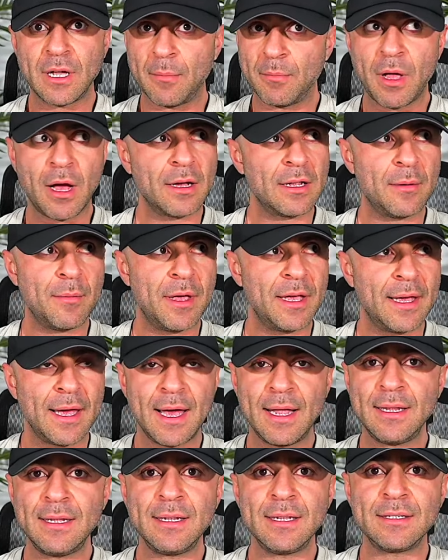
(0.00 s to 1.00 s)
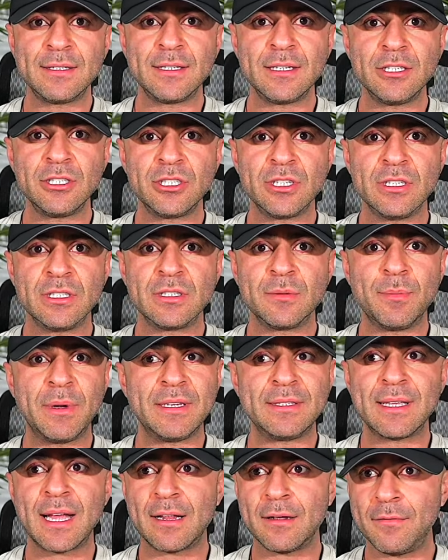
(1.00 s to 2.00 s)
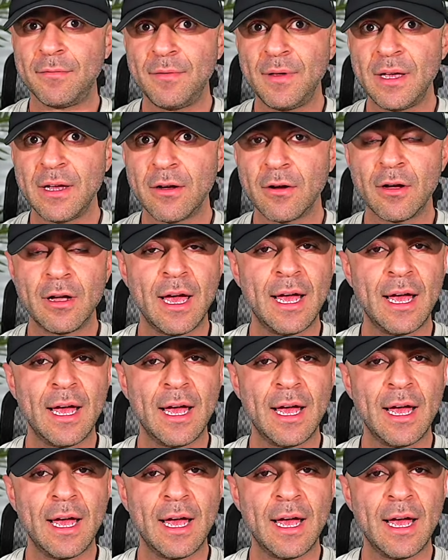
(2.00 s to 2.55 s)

I'm not going to make any decisions based out of fear,